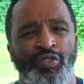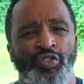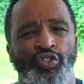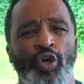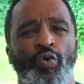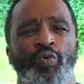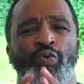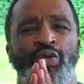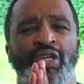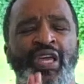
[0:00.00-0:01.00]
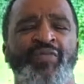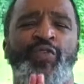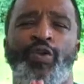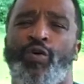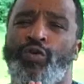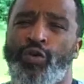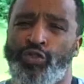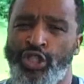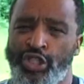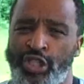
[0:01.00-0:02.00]
So, if you don't know
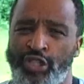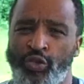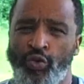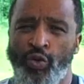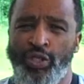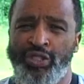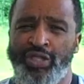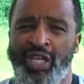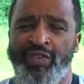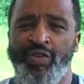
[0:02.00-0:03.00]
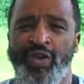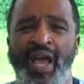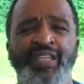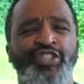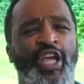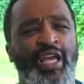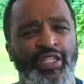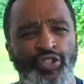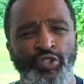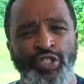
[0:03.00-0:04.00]
Jesus as your Lord and Savior, I
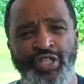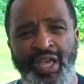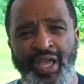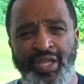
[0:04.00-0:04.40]
challenge you today